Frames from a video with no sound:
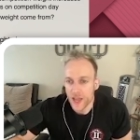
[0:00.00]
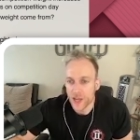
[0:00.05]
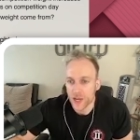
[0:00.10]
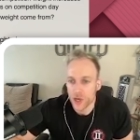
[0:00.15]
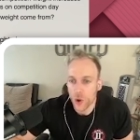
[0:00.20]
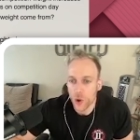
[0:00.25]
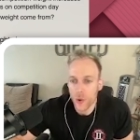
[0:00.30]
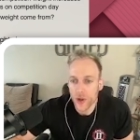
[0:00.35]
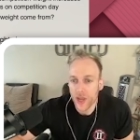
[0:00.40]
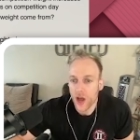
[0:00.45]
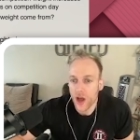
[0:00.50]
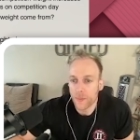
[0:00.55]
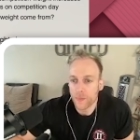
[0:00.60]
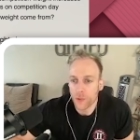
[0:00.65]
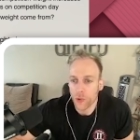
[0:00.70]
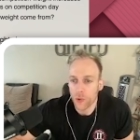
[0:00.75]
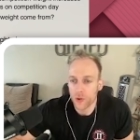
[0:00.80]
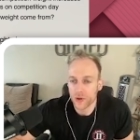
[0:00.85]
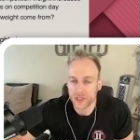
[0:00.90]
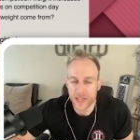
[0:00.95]
going up
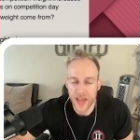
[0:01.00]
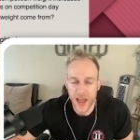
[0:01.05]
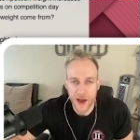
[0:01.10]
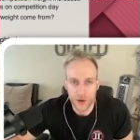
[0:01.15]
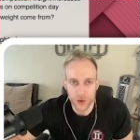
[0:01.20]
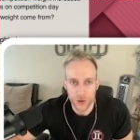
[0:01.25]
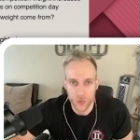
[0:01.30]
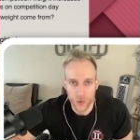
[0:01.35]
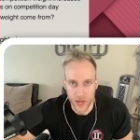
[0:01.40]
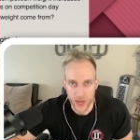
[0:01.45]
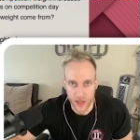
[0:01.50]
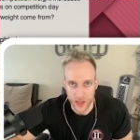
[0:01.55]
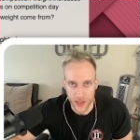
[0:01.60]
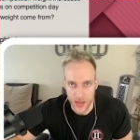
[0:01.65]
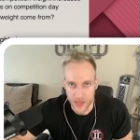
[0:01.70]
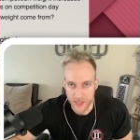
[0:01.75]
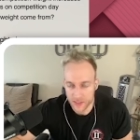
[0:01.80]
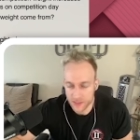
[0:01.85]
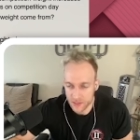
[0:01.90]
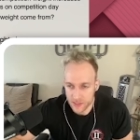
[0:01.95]
or down a weight
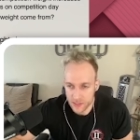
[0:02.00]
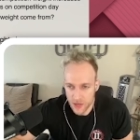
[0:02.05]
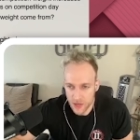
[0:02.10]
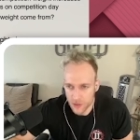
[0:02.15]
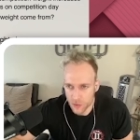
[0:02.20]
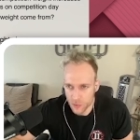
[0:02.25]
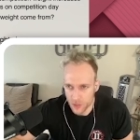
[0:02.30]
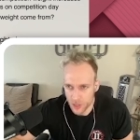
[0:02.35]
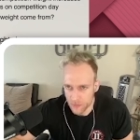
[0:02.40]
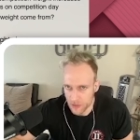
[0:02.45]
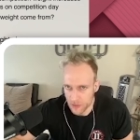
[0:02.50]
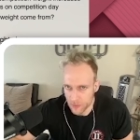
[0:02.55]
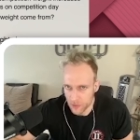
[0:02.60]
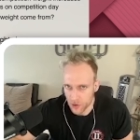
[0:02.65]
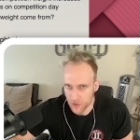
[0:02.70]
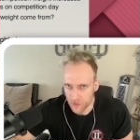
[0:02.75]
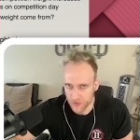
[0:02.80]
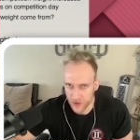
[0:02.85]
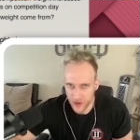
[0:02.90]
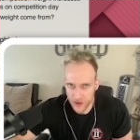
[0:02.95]
class this is another one that people
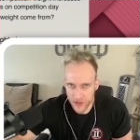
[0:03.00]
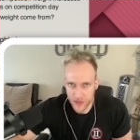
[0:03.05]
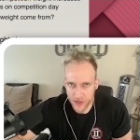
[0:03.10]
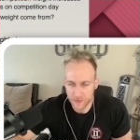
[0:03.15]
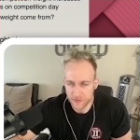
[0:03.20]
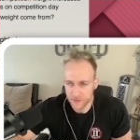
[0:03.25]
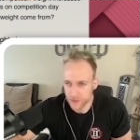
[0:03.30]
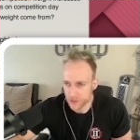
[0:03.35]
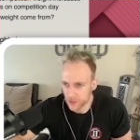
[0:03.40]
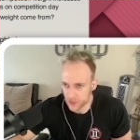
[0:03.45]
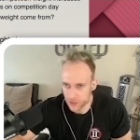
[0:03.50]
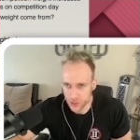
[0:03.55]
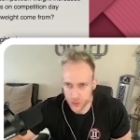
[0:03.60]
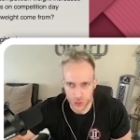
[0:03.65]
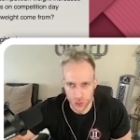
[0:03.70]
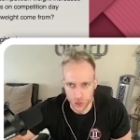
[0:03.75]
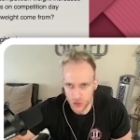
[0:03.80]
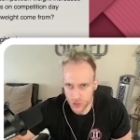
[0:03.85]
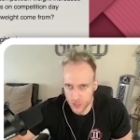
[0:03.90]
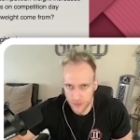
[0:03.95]
are very
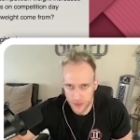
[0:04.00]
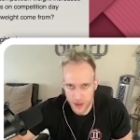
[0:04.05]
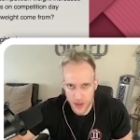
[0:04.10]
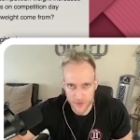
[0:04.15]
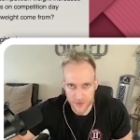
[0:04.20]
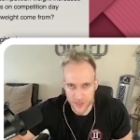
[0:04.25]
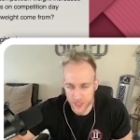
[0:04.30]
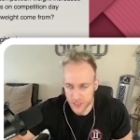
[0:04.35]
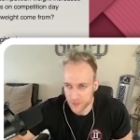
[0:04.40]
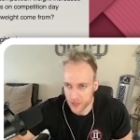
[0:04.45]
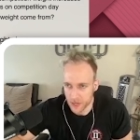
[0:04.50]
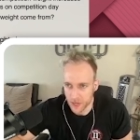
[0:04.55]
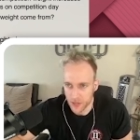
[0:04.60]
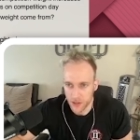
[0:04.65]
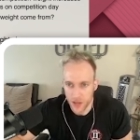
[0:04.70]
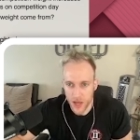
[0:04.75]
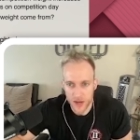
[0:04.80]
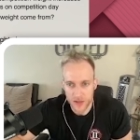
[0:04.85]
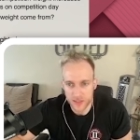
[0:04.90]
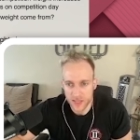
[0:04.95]
concerned about. They spend a
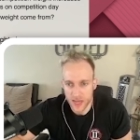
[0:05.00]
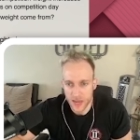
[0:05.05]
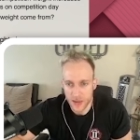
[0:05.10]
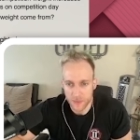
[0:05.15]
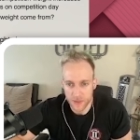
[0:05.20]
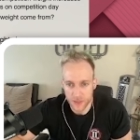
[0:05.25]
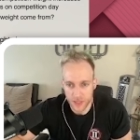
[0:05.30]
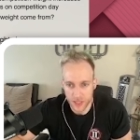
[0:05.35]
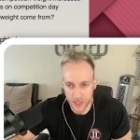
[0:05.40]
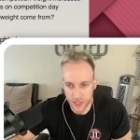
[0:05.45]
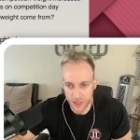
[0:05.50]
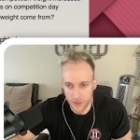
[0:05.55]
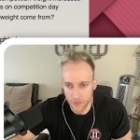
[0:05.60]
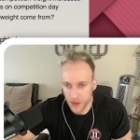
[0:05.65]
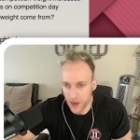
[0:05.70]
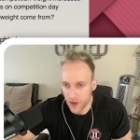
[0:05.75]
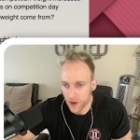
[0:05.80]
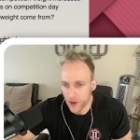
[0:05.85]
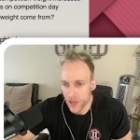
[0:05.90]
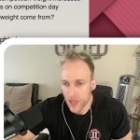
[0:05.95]
lot of time thinking
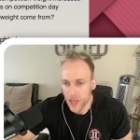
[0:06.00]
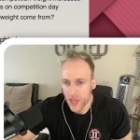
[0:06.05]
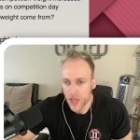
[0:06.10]
about.